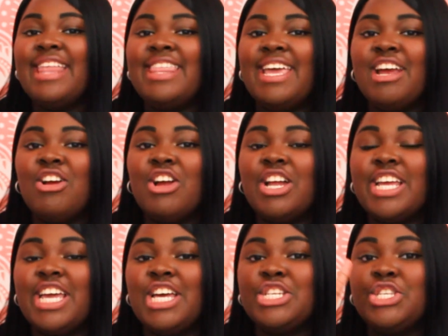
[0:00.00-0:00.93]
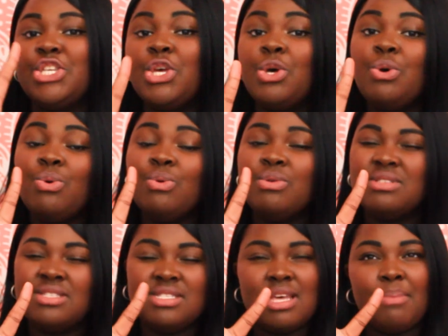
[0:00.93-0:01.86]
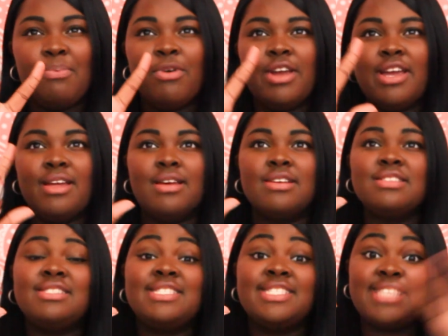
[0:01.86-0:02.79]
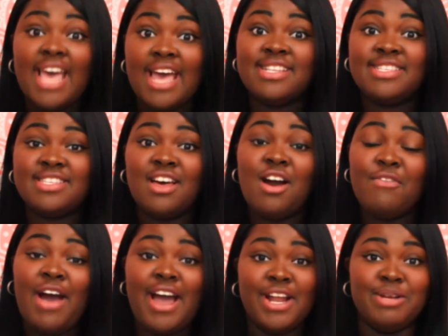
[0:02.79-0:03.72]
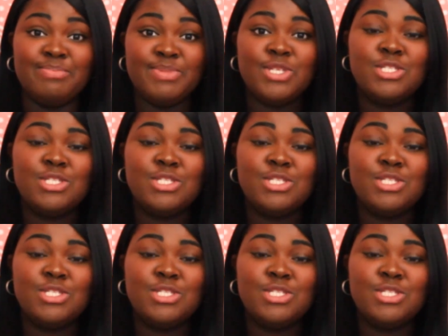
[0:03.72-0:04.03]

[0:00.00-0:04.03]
they're going to get two separate sets of items.